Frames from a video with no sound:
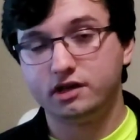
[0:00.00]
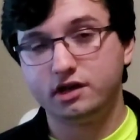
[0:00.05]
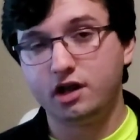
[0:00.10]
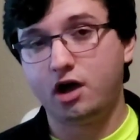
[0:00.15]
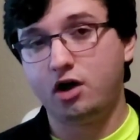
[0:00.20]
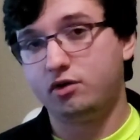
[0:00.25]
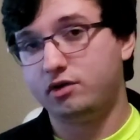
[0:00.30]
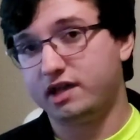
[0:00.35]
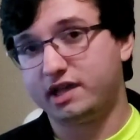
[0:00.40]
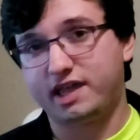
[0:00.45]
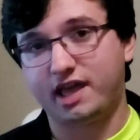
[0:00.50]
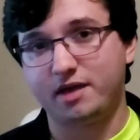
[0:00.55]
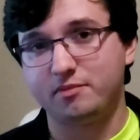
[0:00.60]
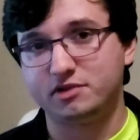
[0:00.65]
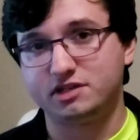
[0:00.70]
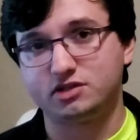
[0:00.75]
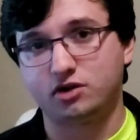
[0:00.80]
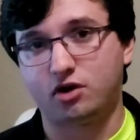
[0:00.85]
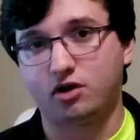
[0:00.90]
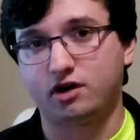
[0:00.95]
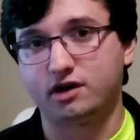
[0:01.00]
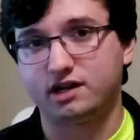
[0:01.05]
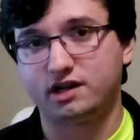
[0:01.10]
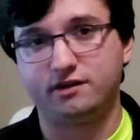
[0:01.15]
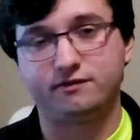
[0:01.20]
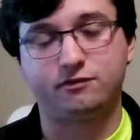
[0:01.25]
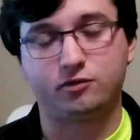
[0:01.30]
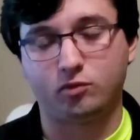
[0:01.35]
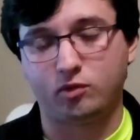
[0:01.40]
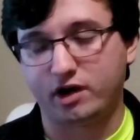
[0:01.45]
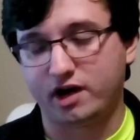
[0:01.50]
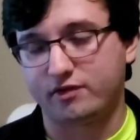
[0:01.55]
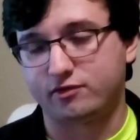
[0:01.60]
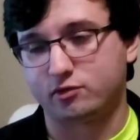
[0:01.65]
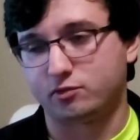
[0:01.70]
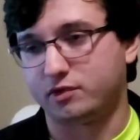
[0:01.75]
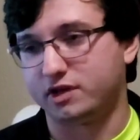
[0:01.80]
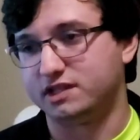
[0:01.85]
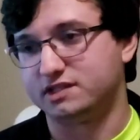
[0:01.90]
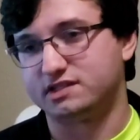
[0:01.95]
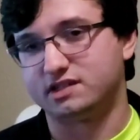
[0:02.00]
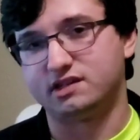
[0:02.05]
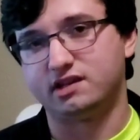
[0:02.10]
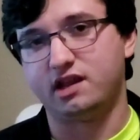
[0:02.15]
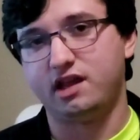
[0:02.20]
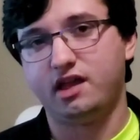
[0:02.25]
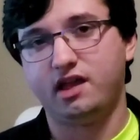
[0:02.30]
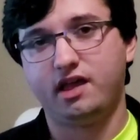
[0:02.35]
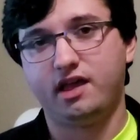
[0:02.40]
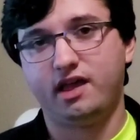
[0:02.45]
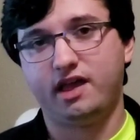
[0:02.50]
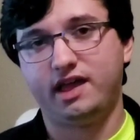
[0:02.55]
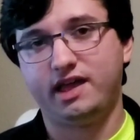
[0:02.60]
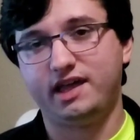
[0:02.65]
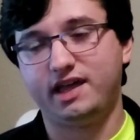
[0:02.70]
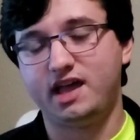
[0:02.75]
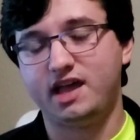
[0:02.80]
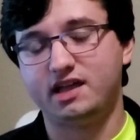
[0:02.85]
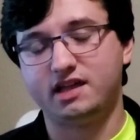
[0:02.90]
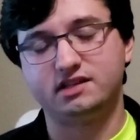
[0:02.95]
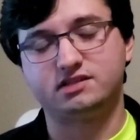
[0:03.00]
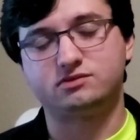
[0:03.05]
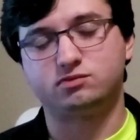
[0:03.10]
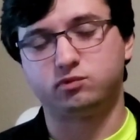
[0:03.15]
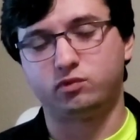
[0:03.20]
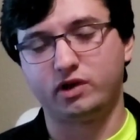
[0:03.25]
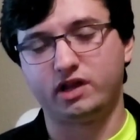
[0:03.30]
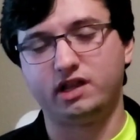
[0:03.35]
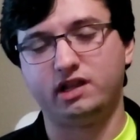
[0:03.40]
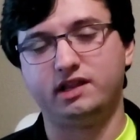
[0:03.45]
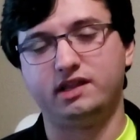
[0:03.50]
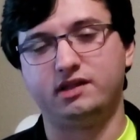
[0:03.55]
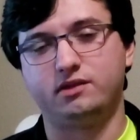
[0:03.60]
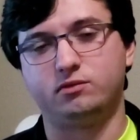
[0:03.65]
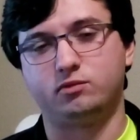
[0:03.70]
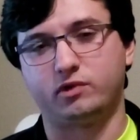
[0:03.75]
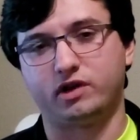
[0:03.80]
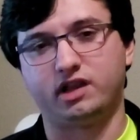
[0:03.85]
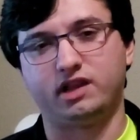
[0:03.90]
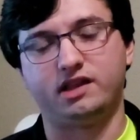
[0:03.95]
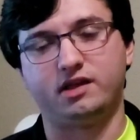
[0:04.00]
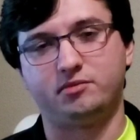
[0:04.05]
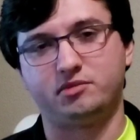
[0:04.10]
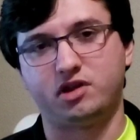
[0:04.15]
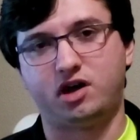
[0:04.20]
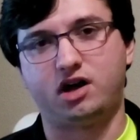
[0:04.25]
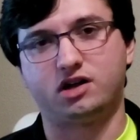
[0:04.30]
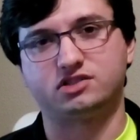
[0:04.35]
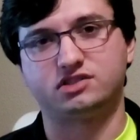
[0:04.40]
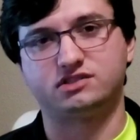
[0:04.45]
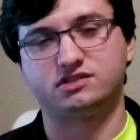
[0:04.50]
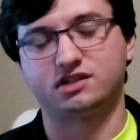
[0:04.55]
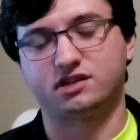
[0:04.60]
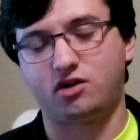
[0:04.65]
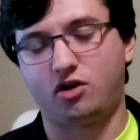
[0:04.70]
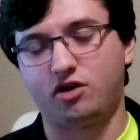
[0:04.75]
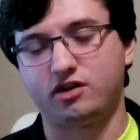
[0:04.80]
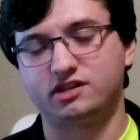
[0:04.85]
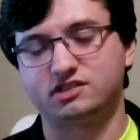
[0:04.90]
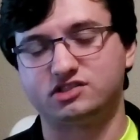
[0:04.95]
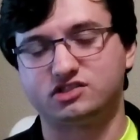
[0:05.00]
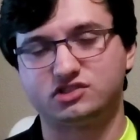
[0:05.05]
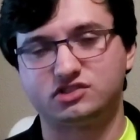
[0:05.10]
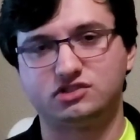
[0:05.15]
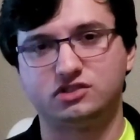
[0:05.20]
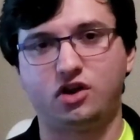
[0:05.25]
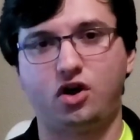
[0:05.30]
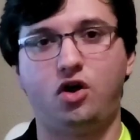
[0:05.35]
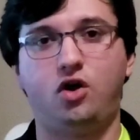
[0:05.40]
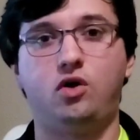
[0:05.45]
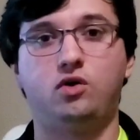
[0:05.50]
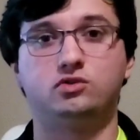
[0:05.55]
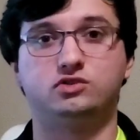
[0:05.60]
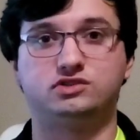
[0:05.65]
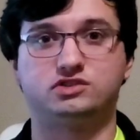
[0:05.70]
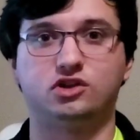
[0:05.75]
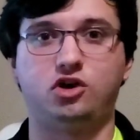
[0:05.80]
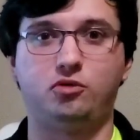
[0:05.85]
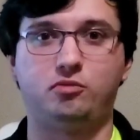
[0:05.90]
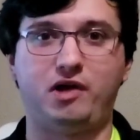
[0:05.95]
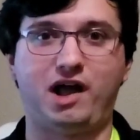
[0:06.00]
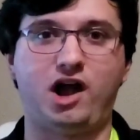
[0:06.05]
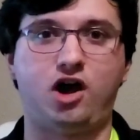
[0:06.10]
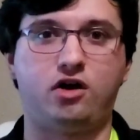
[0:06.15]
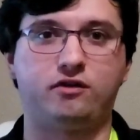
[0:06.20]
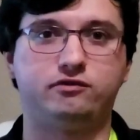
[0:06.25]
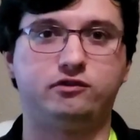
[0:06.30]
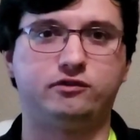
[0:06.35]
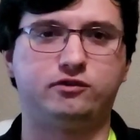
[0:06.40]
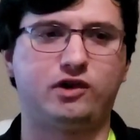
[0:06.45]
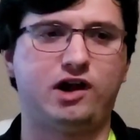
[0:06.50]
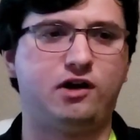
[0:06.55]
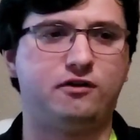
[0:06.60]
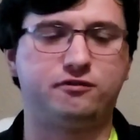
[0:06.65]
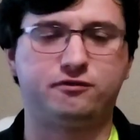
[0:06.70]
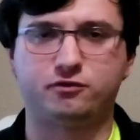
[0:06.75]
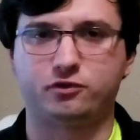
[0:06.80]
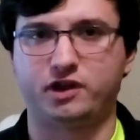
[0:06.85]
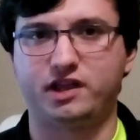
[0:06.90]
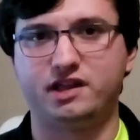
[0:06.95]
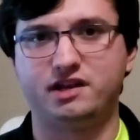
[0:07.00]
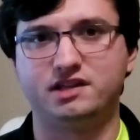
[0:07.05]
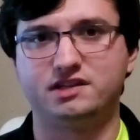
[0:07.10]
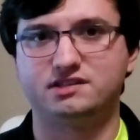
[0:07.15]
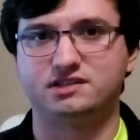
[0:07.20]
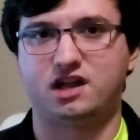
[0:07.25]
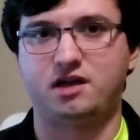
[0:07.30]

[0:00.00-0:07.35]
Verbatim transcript: No, it can't be targeted for whatever reason. It's really obnoxious. The card is so powerful for how free it is.